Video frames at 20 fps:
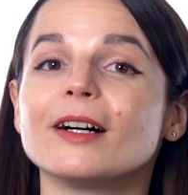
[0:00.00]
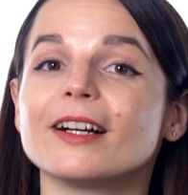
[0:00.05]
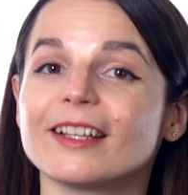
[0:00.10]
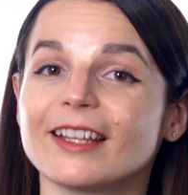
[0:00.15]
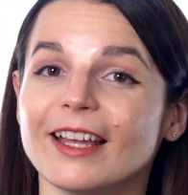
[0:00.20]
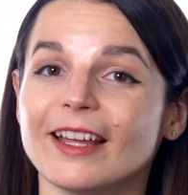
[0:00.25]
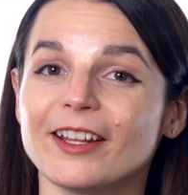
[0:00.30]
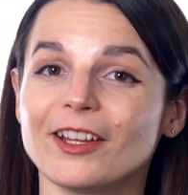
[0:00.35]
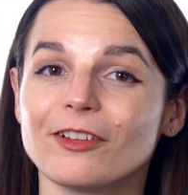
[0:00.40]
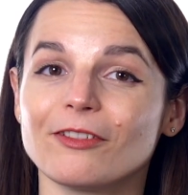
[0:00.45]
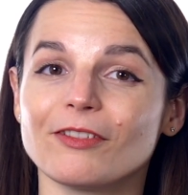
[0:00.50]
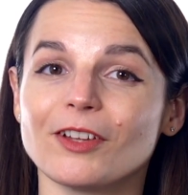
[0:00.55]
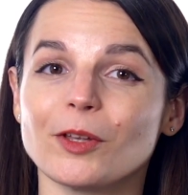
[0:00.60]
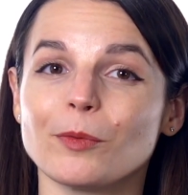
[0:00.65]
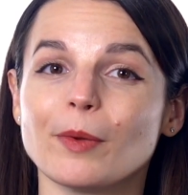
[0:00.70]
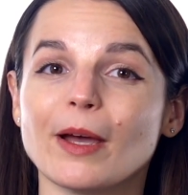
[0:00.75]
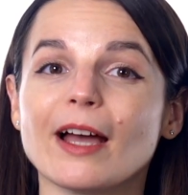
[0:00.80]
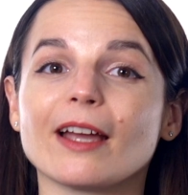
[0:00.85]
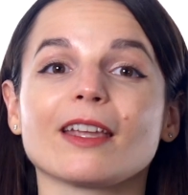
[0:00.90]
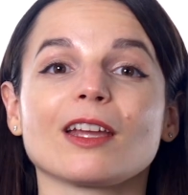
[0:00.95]
Getting
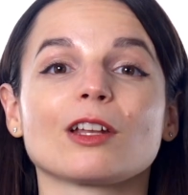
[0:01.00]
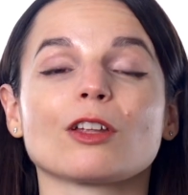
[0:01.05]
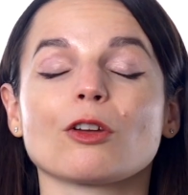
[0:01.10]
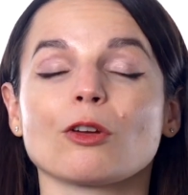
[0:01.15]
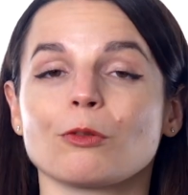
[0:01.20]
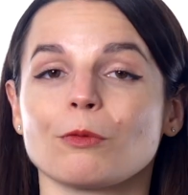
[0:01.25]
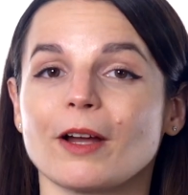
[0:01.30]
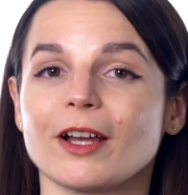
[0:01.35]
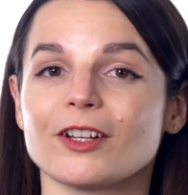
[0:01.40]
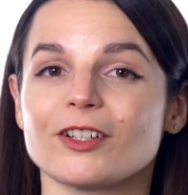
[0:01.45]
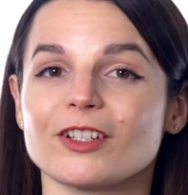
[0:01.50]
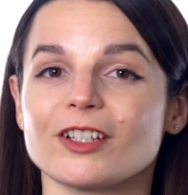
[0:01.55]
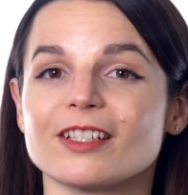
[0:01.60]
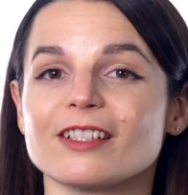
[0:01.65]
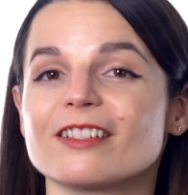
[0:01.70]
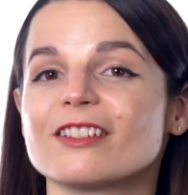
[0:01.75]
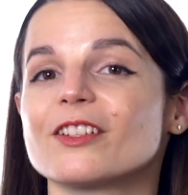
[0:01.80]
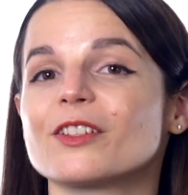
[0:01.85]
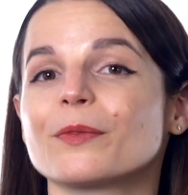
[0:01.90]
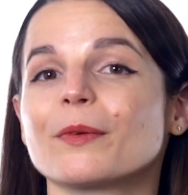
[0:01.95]
feedback and
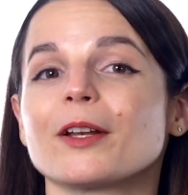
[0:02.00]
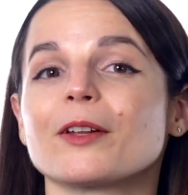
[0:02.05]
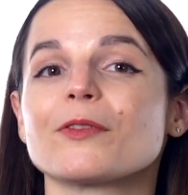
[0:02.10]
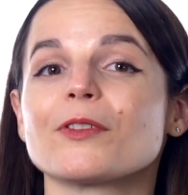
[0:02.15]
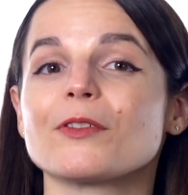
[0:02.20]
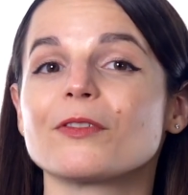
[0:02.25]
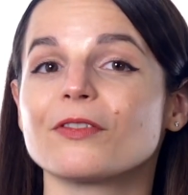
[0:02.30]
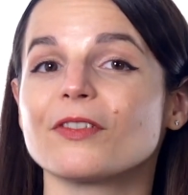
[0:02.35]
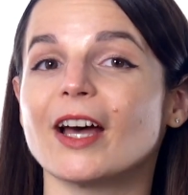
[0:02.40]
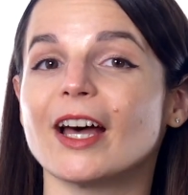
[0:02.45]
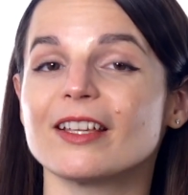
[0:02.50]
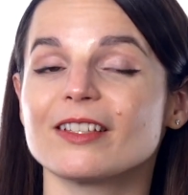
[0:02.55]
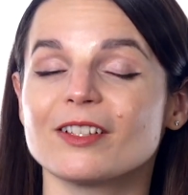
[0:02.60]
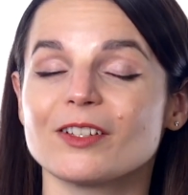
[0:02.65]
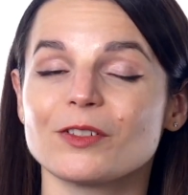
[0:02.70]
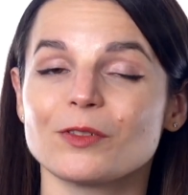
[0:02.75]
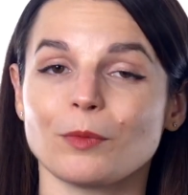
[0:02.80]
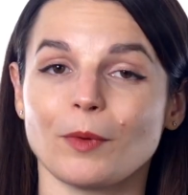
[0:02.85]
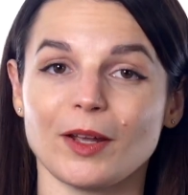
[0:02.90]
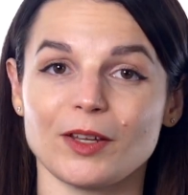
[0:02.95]
corrections is one of the
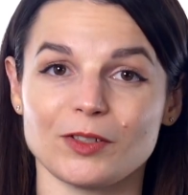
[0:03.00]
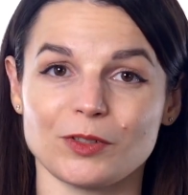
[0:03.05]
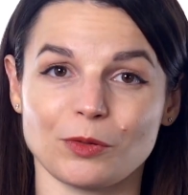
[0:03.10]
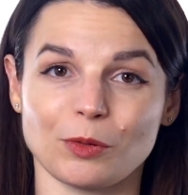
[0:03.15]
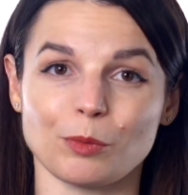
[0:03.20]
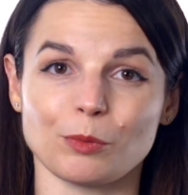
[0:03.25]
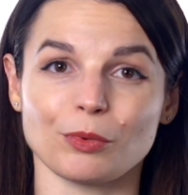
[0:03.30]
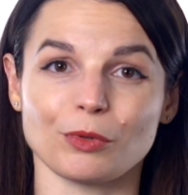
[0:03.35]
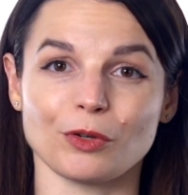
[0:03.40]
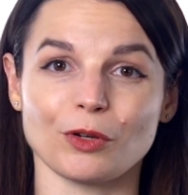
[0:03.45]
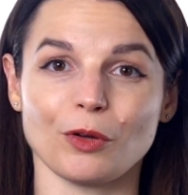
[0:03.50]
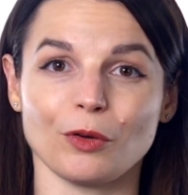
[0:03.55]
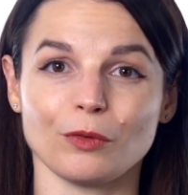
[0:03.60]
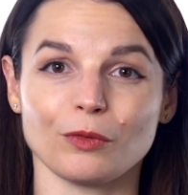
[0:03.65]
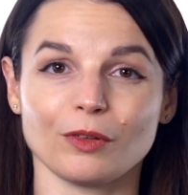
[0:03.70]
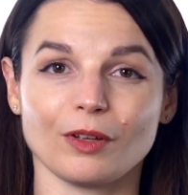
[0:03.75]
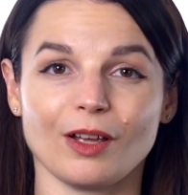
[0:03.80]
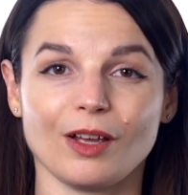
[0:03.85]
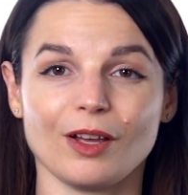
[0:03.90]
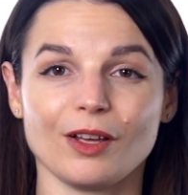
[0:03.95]
fastest ways to improve.
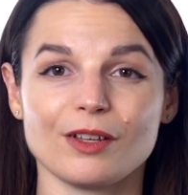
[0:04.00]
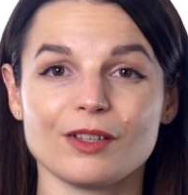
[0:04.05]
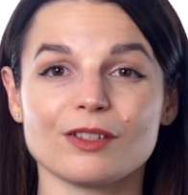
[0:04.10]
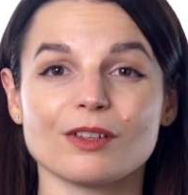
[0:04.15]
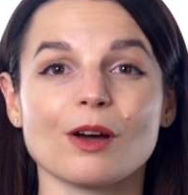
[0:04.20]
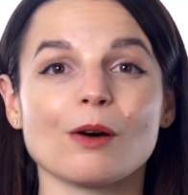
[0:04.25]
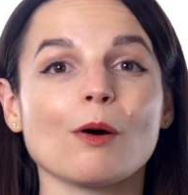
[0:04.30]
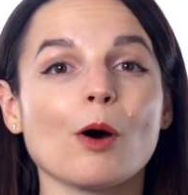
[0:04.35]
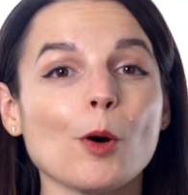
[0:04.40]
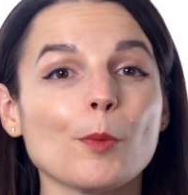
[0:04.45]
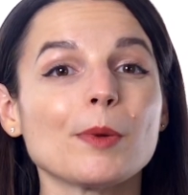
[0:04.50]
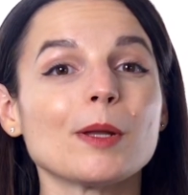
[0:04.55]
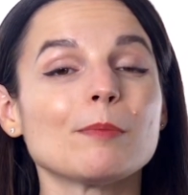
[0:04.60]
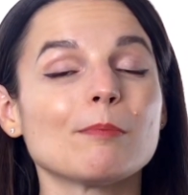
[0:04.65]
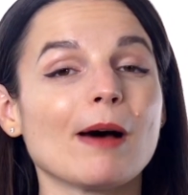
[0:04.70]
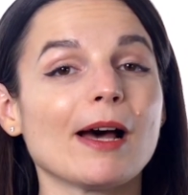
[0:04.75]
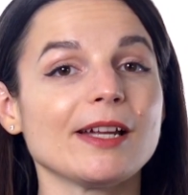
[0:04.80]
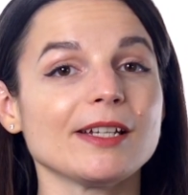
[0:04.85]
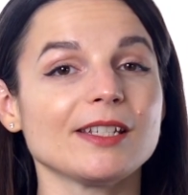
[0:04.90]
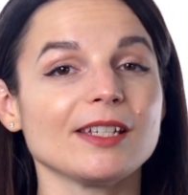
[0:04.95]
So open
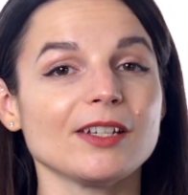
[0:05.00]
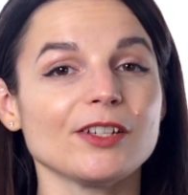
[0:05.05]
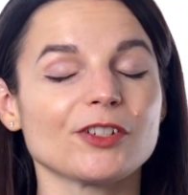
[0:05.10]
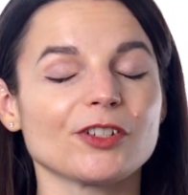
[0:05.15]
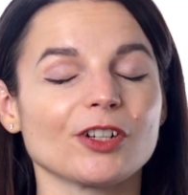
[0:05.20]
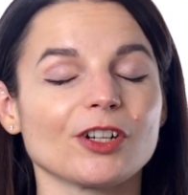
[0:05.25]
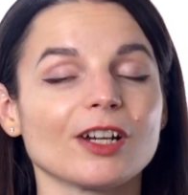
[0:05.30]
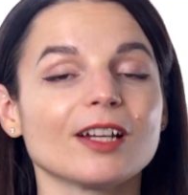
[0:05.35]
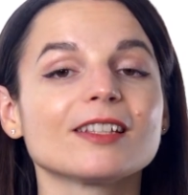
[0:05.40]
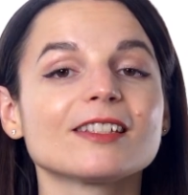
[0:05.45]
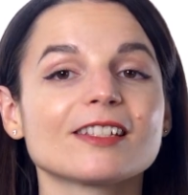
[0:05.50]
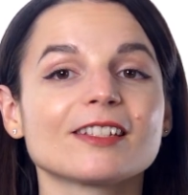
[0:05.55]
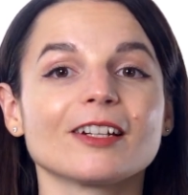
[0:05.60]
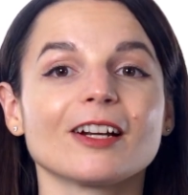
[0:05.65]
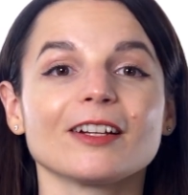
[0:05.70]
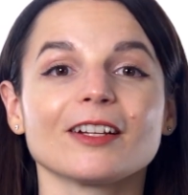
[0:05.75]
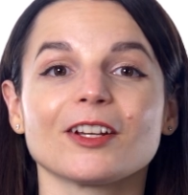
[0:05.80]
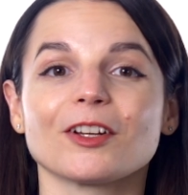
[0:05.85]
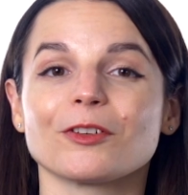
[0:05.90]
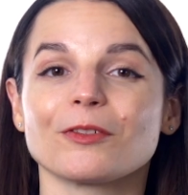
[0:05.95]
My Teacher and
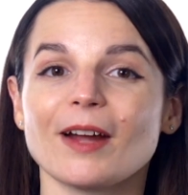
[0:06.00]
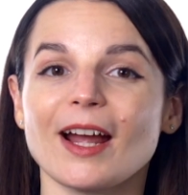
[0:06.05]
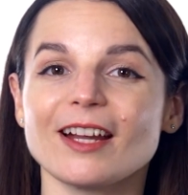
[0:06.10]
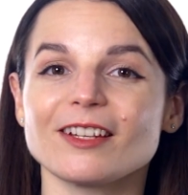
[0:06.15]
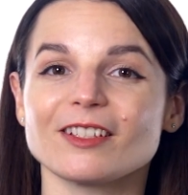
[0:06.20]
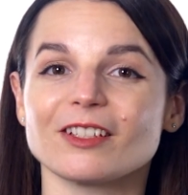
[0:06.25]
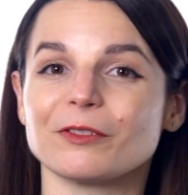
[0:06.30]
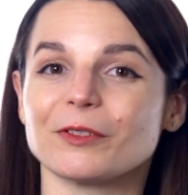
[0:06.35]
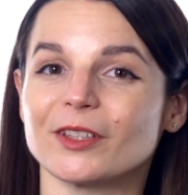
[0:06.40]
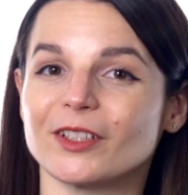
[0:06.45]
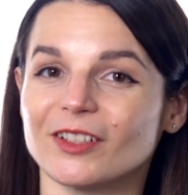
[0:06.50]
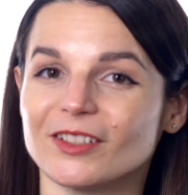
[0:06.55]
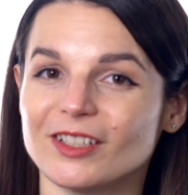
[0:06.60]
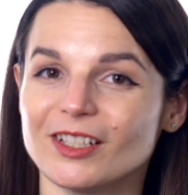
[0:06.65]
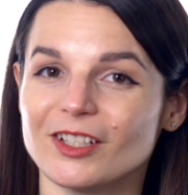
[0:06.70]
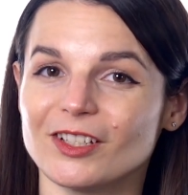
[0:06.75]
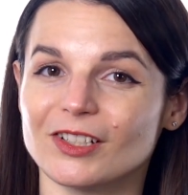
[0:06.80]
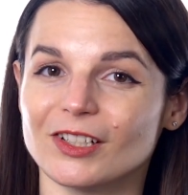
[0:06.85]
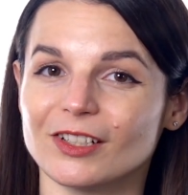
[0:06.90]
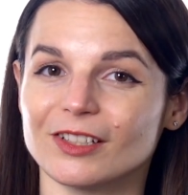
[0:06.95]
start interacting with your
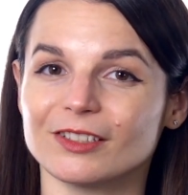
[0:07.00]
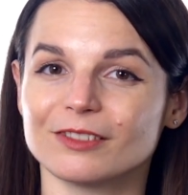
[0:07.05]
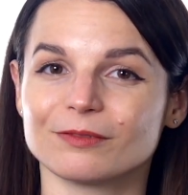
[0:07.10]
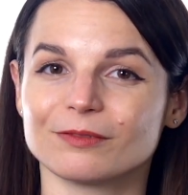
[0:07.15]
teacher.